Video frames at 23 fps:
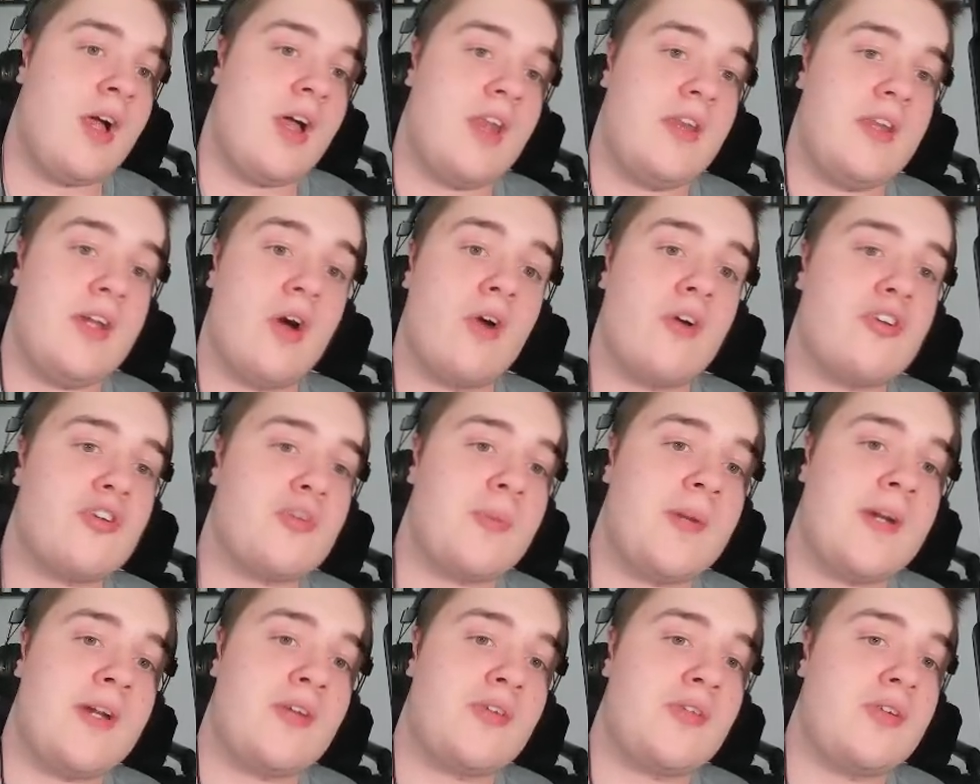The orange
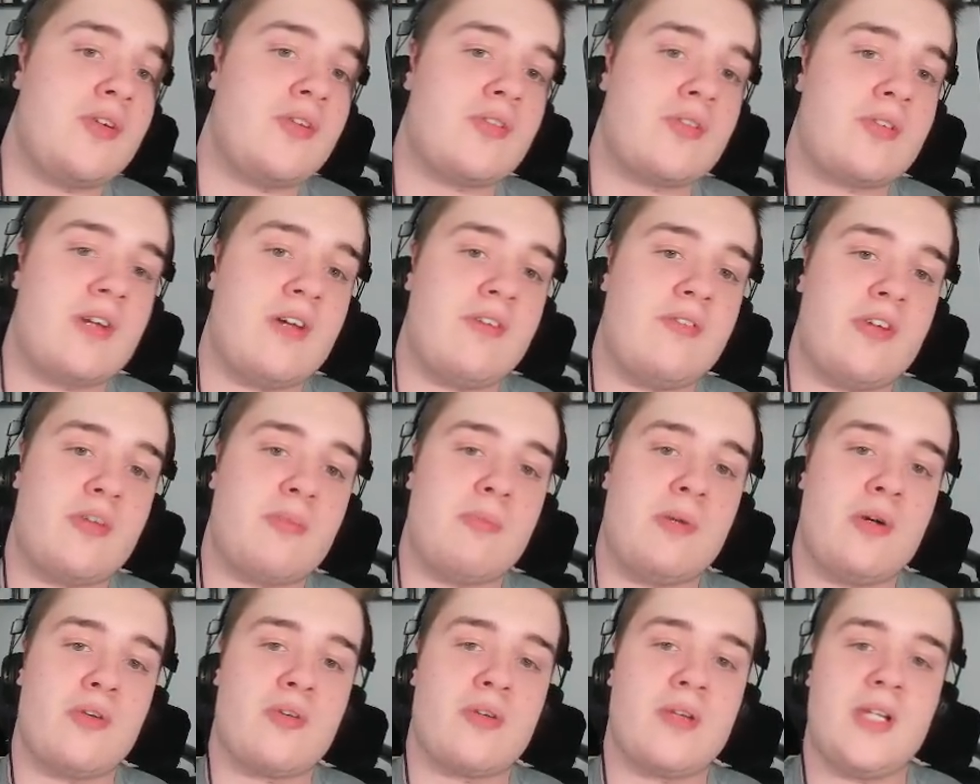spacesuit stuff is
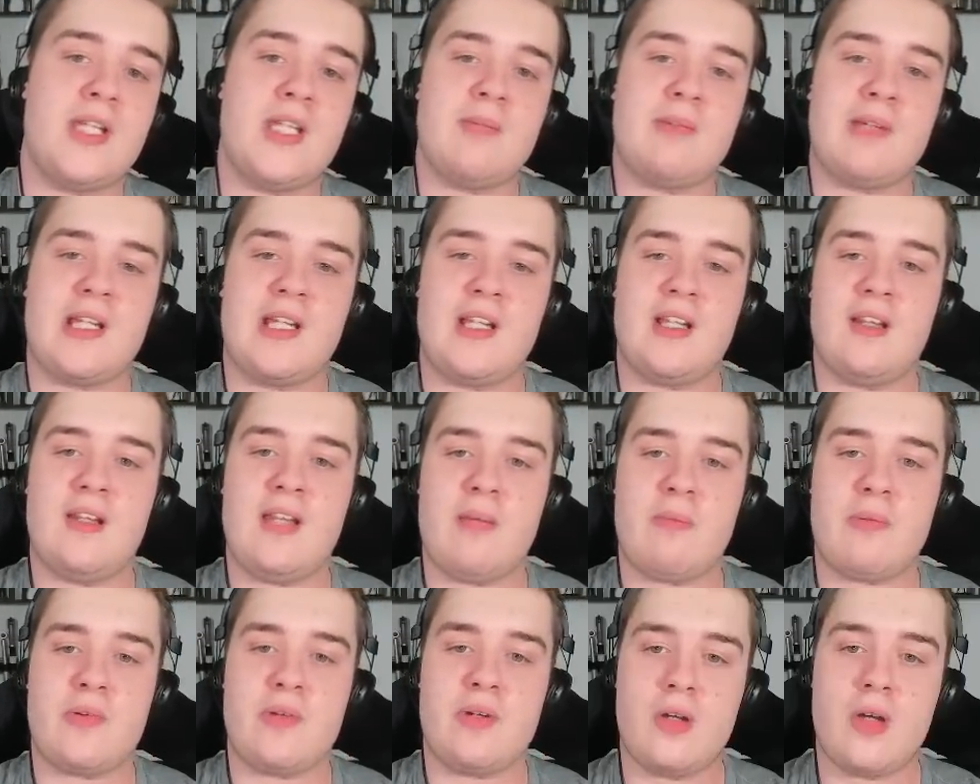mostly in the beginning of the
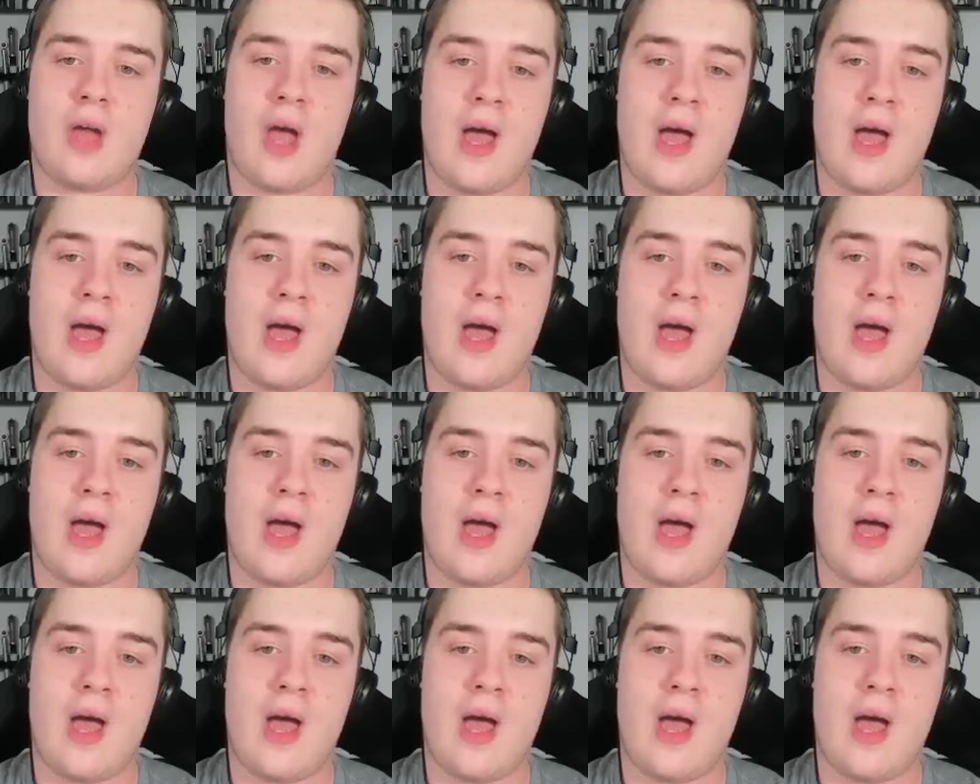episode